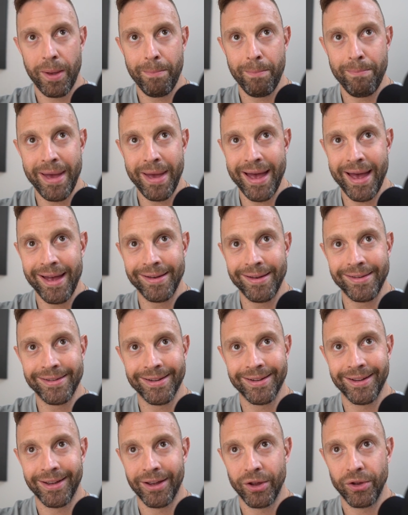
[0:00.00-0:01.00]
mid
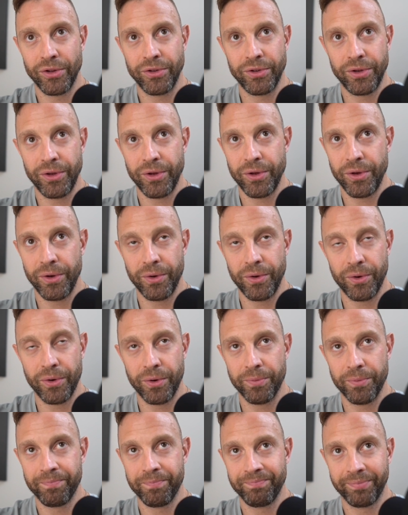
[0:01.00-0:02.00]

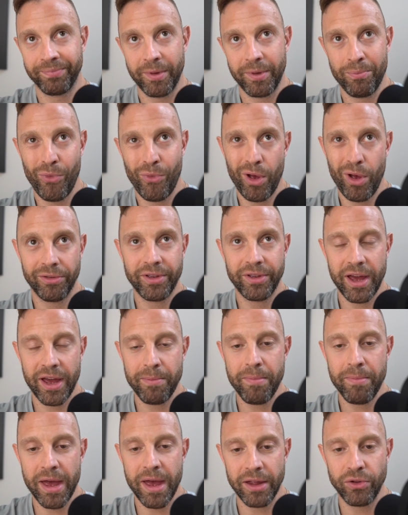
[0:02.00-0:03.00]
to, say
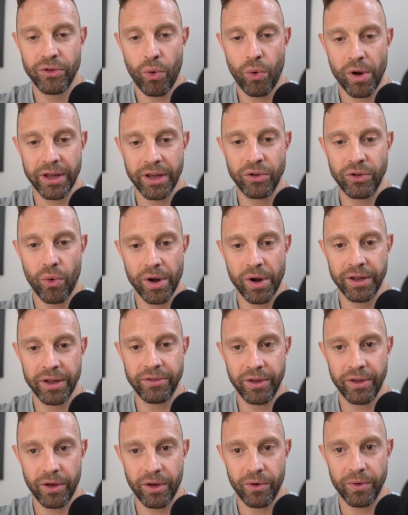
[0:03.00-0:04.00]
mid
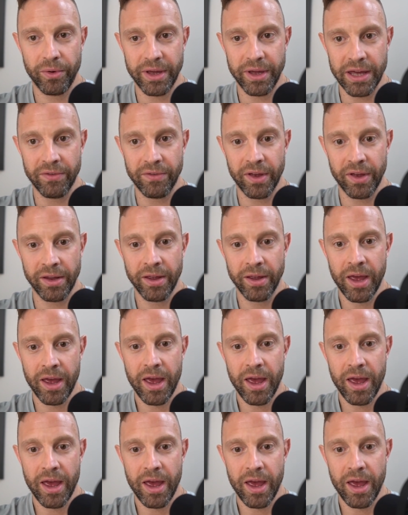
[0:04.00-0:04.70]
2022 even,